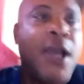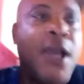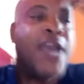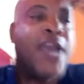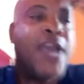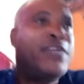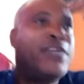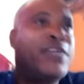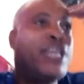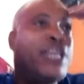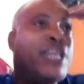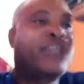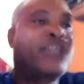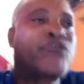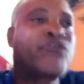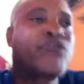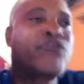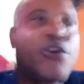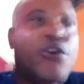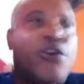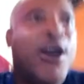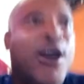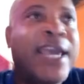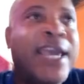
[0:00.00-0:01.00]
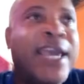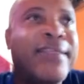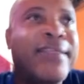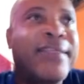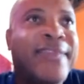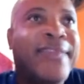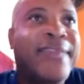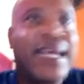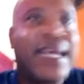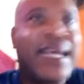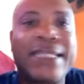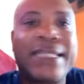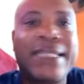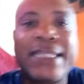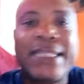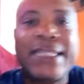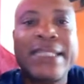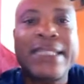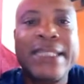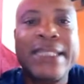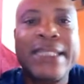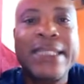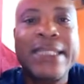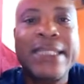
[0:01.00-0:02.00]
if she's drawing this
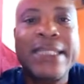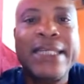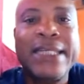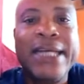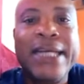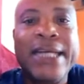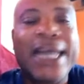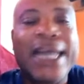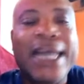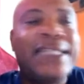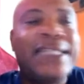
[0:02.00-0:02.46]
and